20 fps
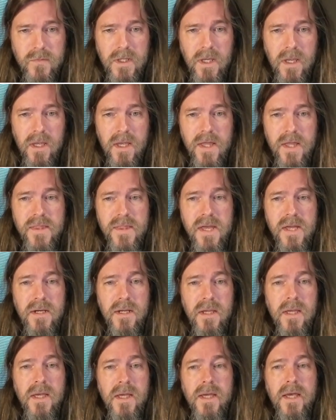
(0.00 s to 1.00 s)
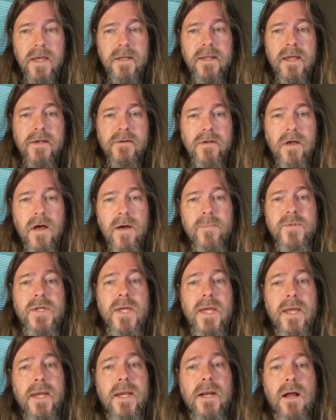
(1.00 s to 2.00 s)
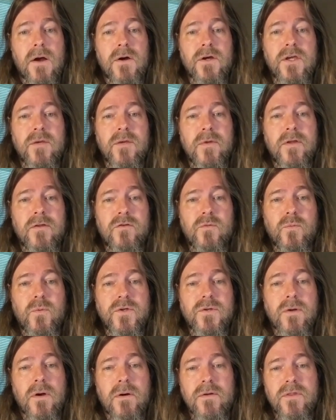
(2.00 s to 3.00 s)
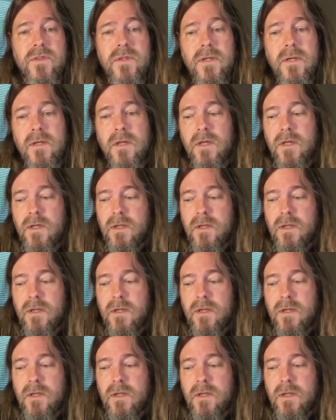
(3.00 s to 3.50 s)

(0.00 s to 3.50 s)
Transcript: And then it takes up to 8 arguments, which are the